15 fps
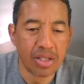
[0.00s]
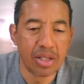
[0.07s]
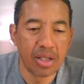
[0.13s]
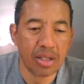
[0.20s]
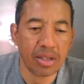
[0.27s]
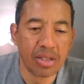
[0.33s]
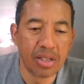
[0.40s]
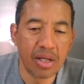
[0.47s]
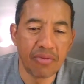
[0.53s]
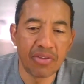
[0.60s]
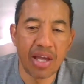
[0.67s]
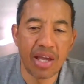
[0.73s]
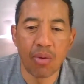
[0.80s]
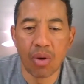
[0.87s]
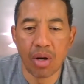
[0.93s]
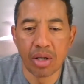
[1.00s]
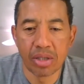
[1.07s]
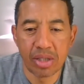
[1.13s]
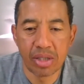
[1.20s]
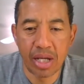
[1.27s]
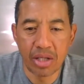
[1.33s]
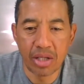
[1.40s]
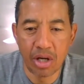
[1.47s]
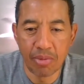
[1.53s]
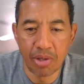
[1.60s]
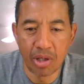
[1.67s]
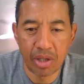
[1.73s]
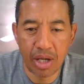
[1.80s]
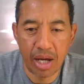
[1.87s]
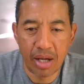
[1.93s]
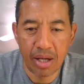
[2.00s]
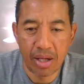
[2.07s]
let's see if that works. Can you hear me okay?